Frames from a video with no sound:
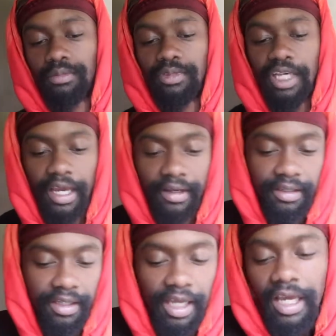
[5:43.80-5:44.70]

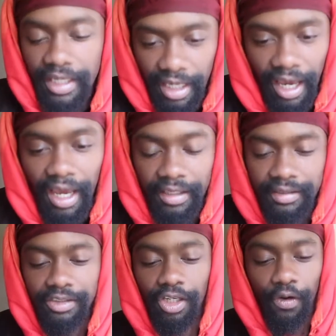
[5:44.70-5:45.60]
Yeah.
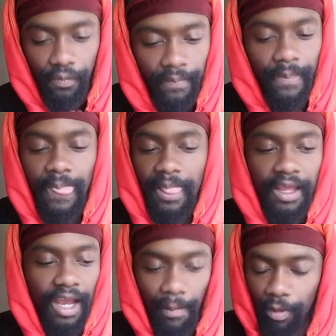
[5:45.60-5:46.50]
So
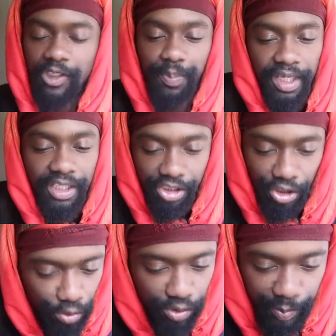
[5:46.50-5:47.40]
I'm not speaking to
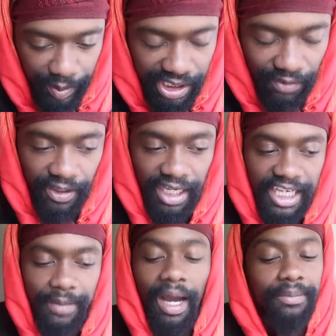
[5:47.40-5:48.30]
you
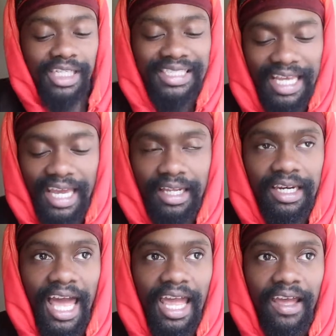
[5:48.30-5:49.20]
specifically, but I'm just saying,
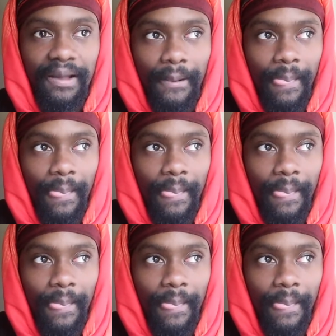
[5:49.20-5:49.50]
like,